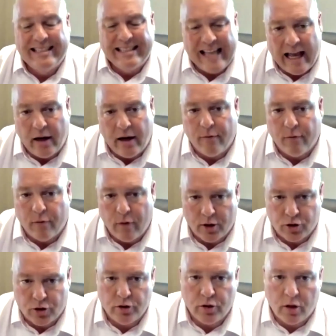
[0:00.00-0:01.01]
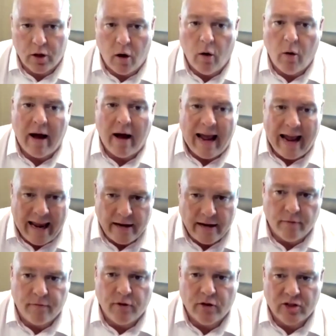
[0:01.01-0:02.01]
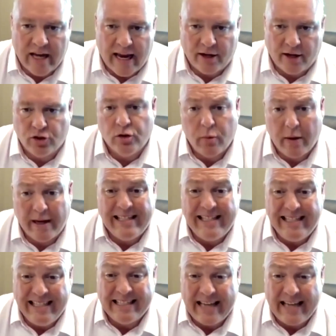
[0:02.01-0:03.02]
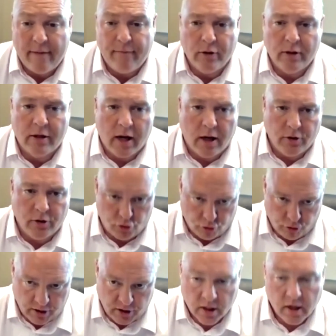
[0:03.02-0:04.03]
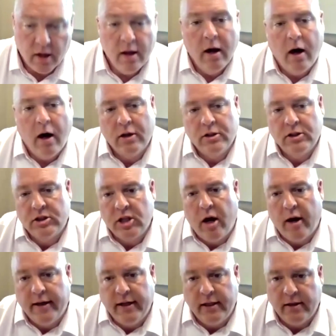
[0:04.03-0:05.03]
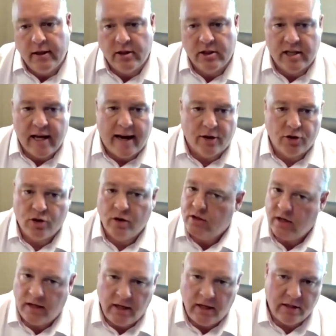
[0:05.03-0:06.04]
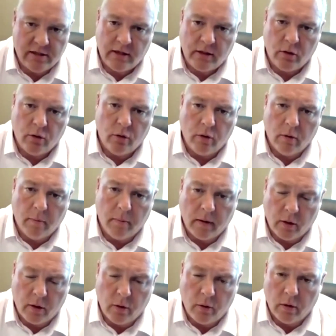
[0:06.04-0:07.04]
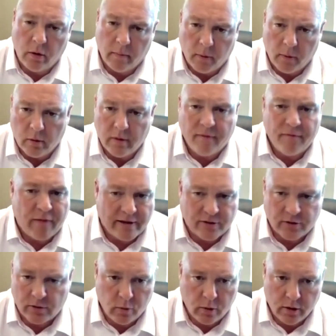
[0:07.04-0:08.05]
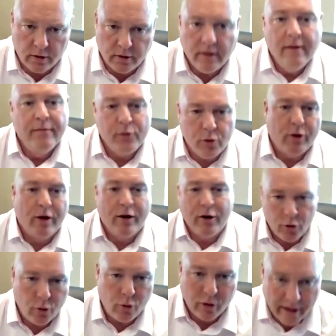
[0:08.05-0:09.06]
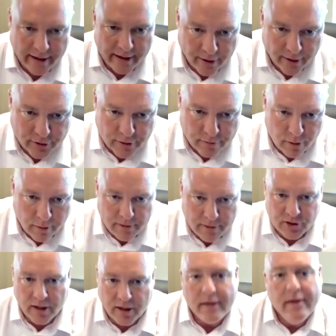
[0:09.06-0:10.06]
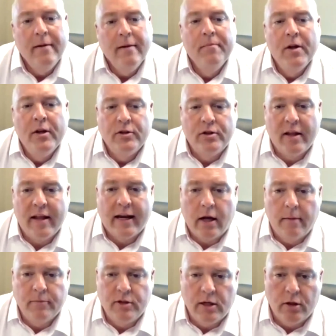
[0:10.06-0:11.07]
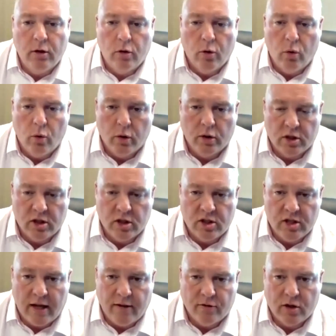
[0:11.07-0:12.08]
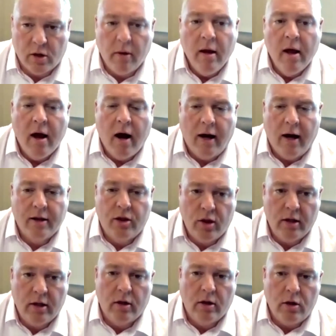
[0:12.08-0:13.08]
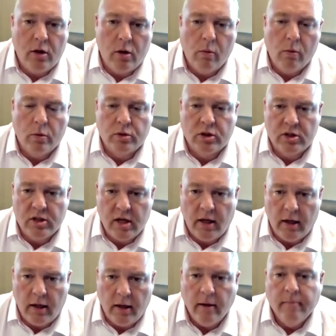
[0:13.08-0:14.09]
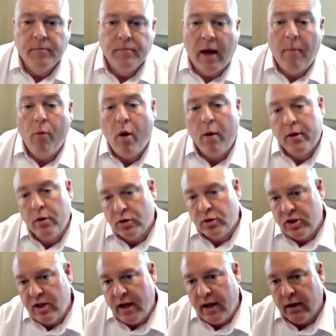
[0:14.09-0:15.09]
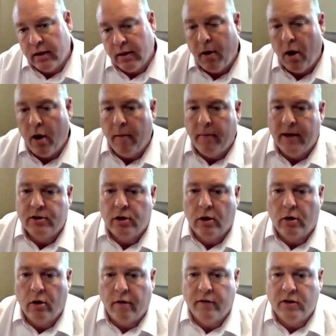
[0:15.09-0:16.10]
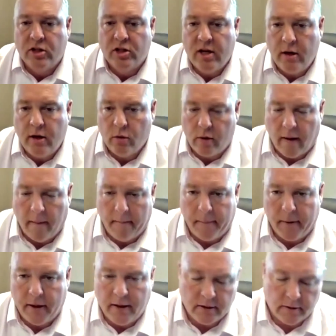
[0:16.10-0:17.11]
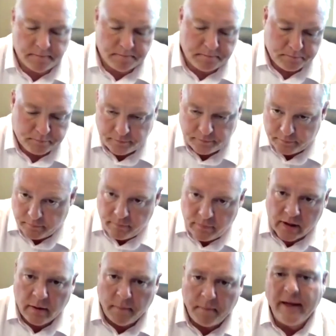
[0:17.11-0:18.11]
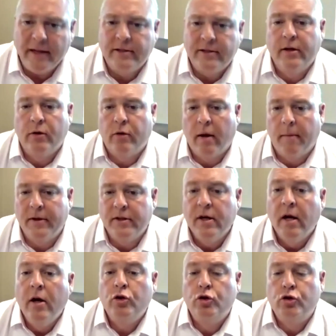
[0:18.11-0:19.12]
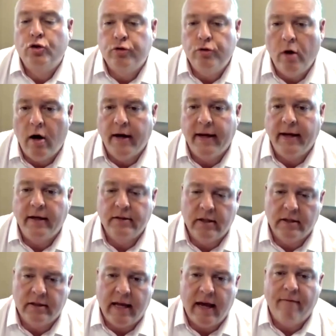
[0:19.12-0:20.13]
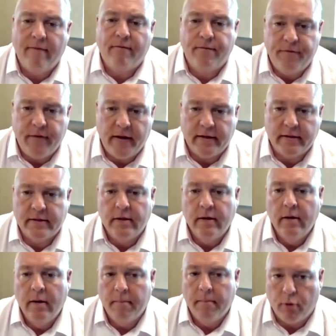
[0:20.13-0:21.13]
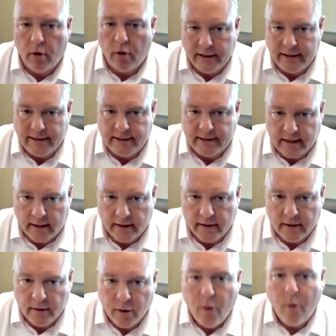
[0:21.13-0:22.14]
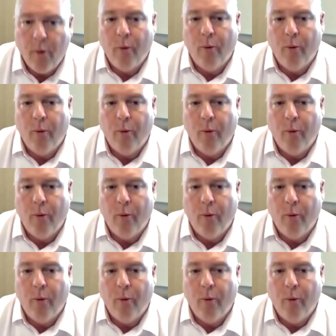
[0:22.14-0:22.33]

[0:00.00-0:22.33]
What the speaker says: sale of Russian coal ahead of the sanction. 27 countries are signing this sanction. It's easily Googleable, if that's a word. You can Google it, I should probably say. So that comes in on August the 10th. So I think that you will see, and what you're seeing at the moment is a lot of the steel companies, the big steel companies, trying to get fixed pricing